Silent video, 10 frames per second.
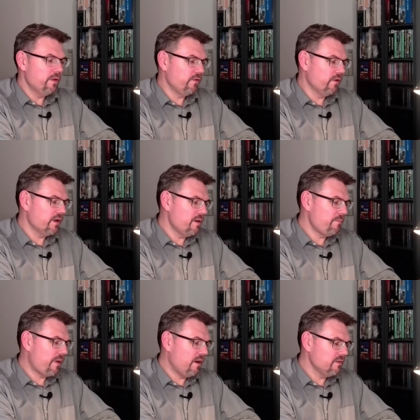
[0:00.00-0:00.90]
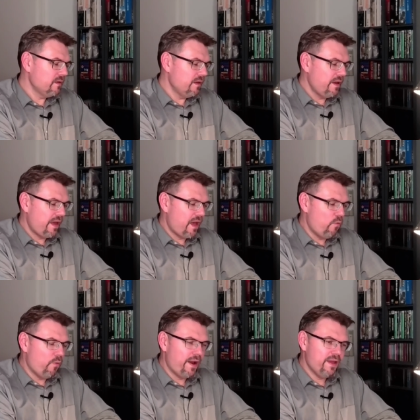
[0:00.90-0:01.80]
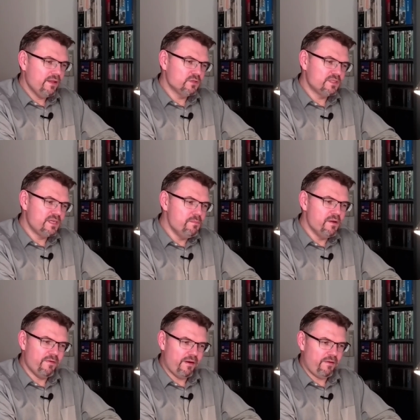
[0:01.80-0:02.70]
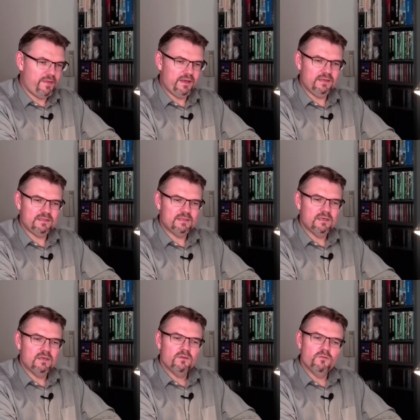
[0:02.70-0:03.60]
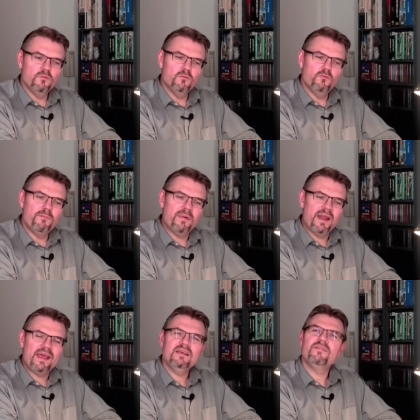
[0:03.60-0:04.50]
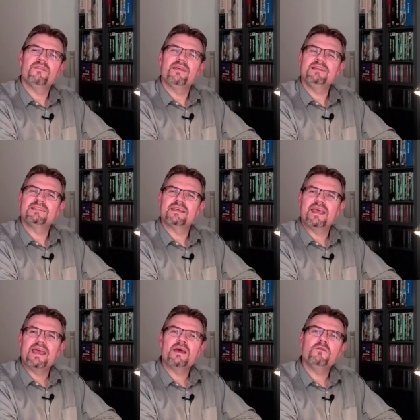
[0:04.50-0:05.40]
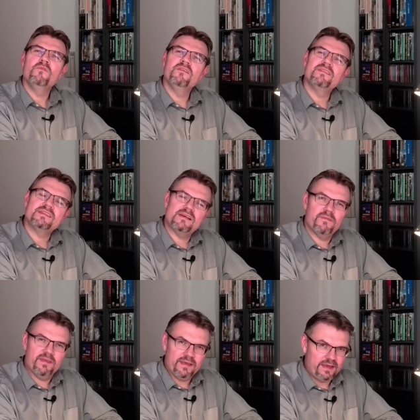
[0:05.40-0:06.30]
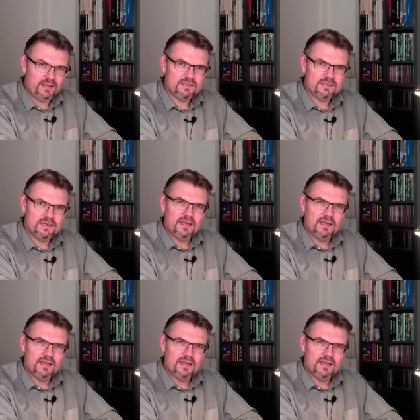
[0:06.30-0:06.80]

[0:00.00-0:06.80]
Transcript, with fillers: talking about a way to simplify things, to replace things again with something else.